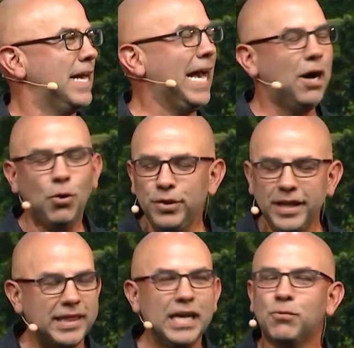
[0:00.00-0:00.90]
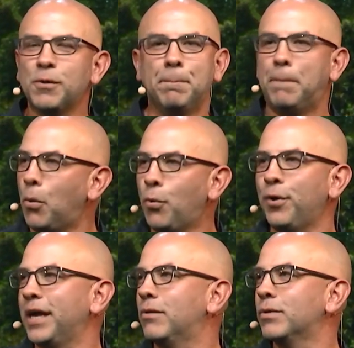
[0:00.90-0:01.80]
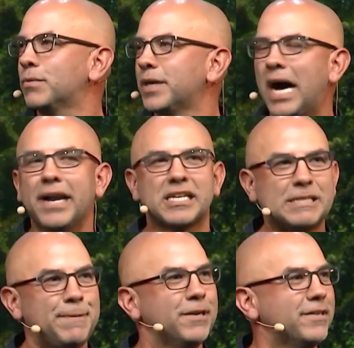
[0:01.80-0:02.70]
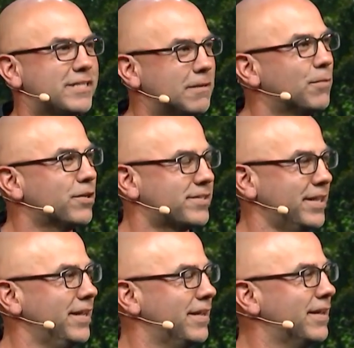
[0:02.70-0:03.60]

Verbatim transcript: I only think we're boring when we're not experiencing mercy.